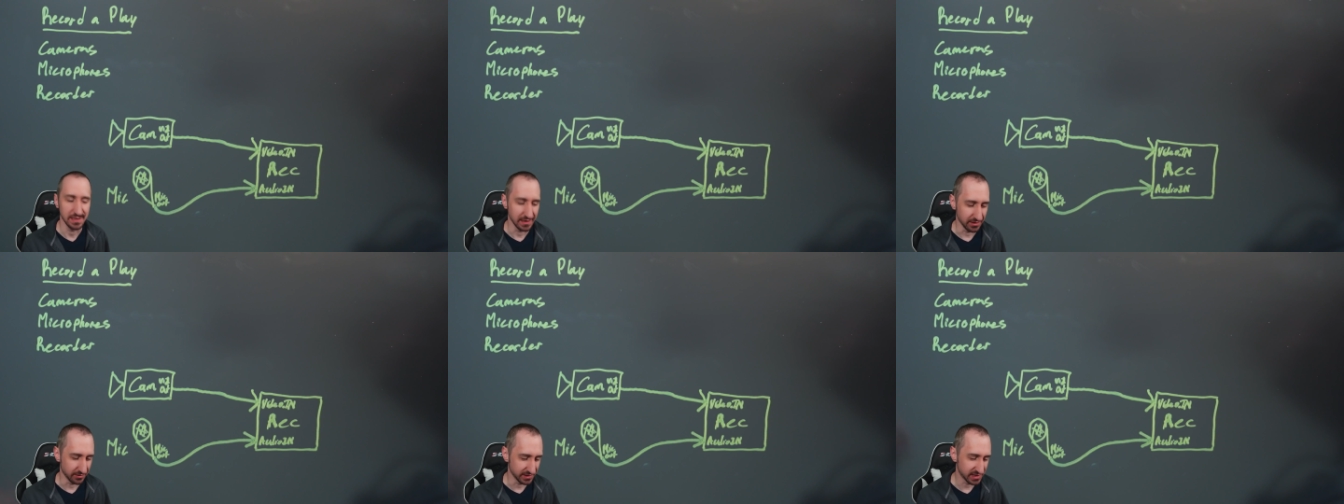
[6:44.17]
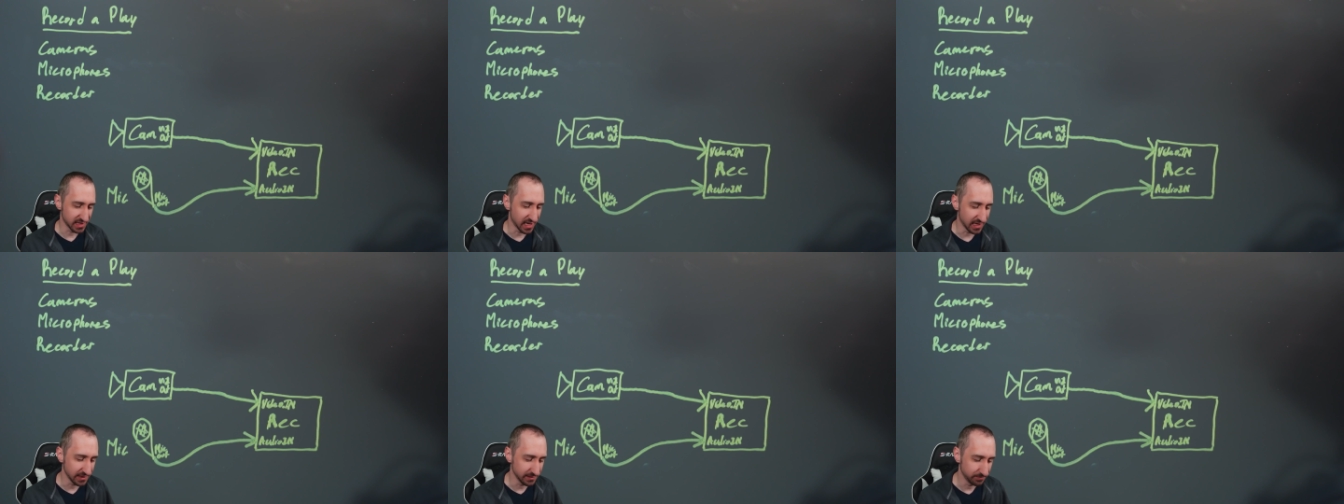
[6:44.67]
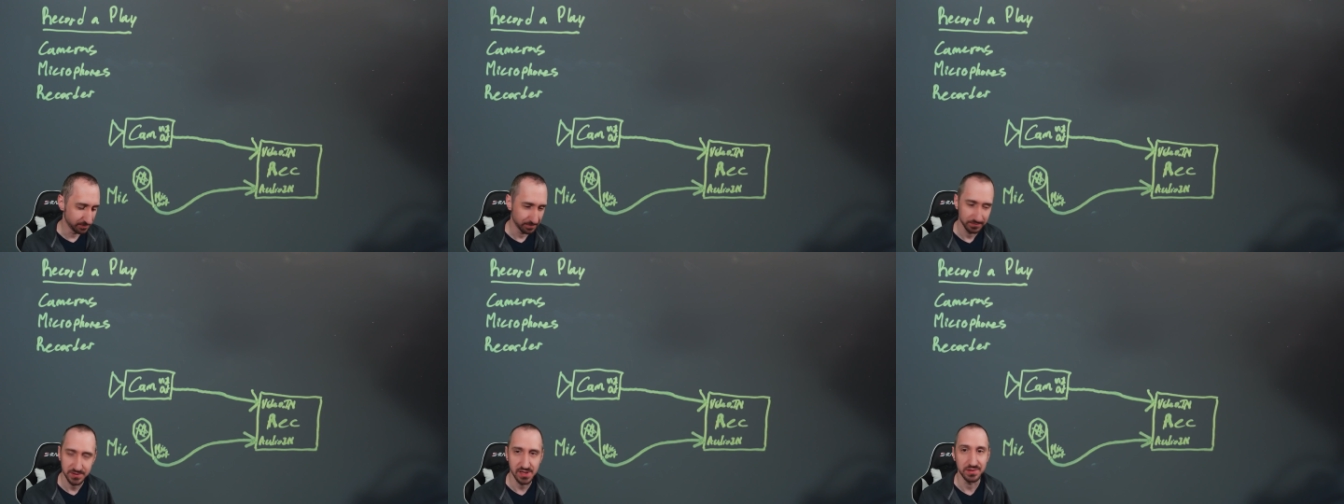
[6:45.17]
You know, it's not
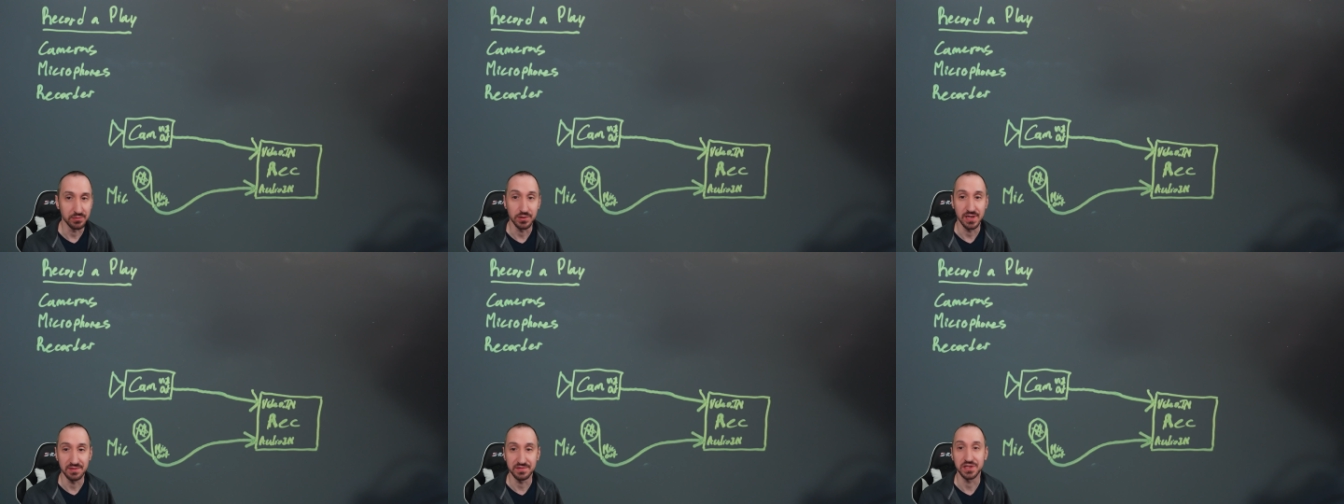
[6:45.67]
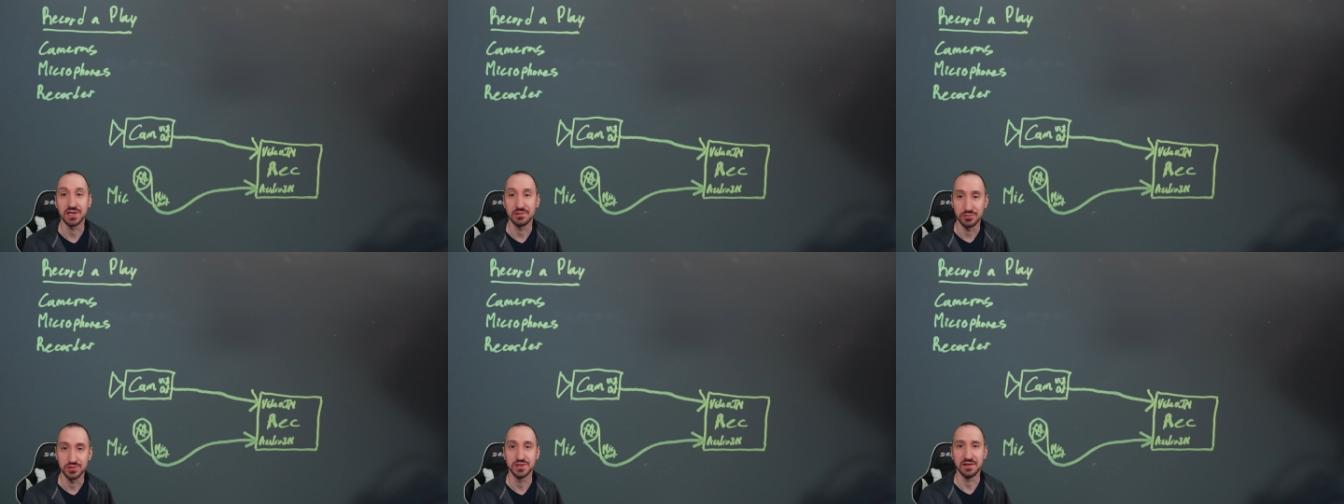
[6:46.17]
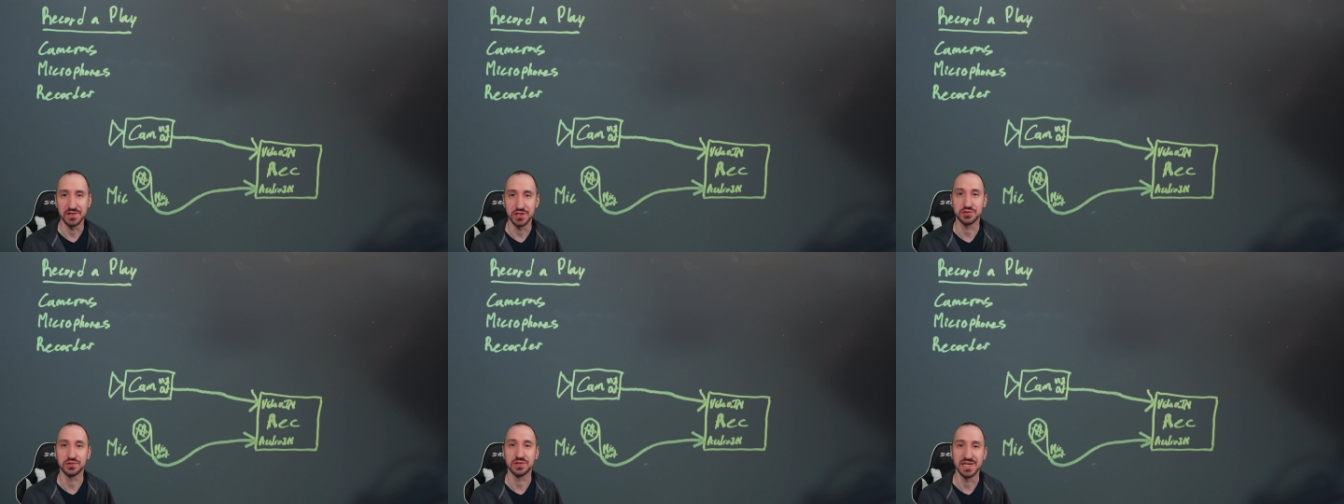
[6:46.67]
something where you have to you have to
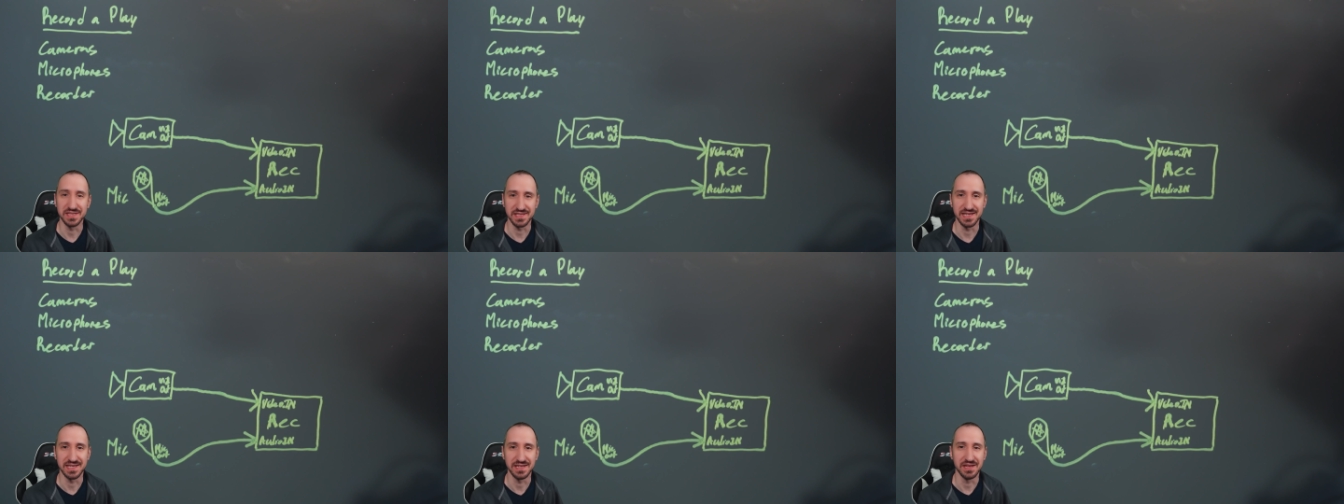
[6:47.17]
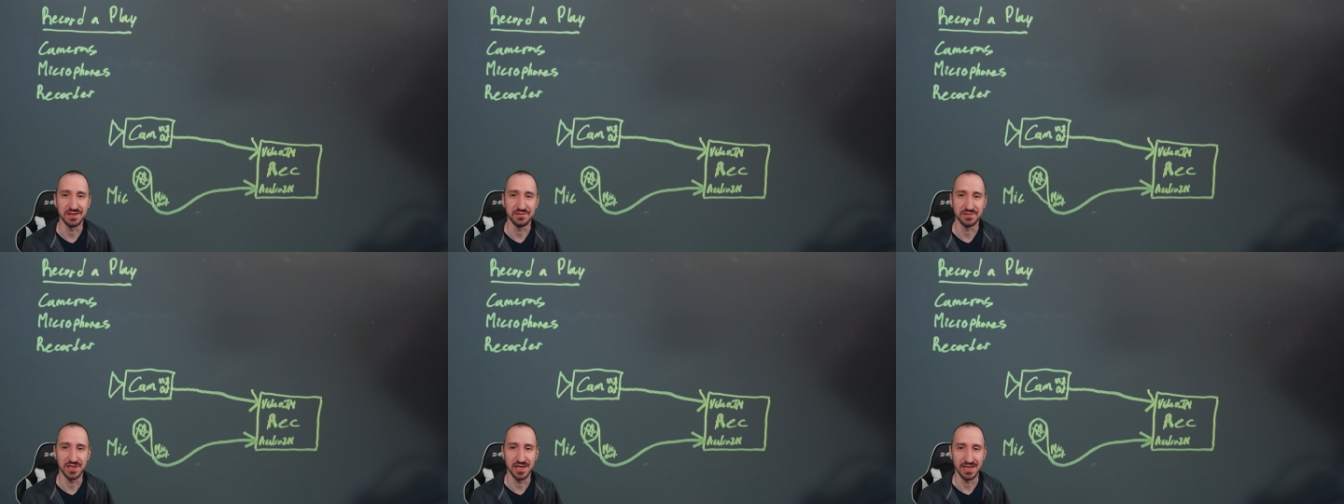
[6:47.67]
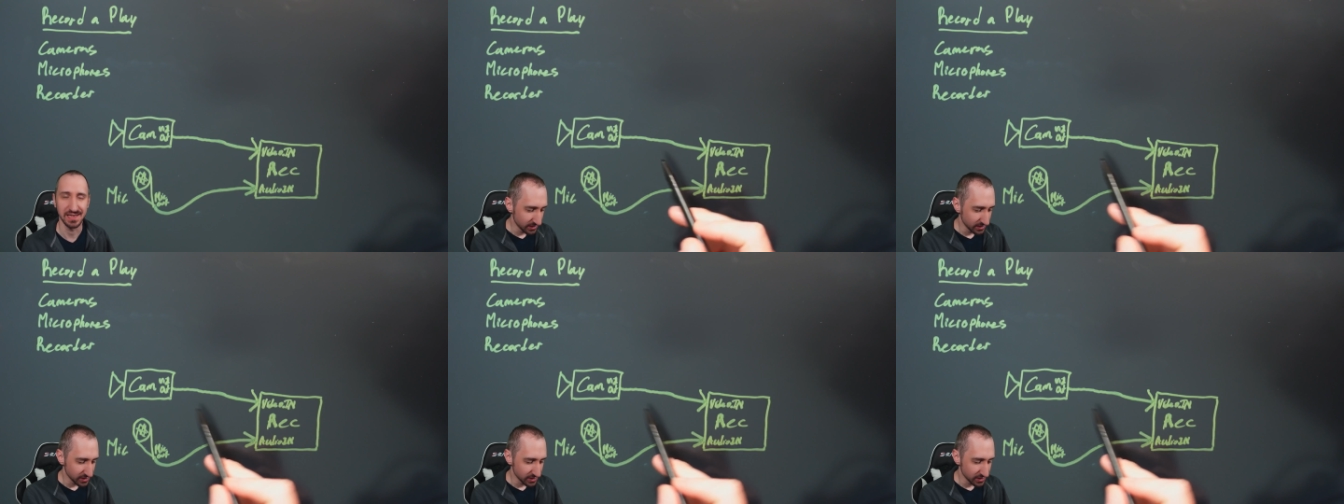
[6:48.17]
translate it on the fly.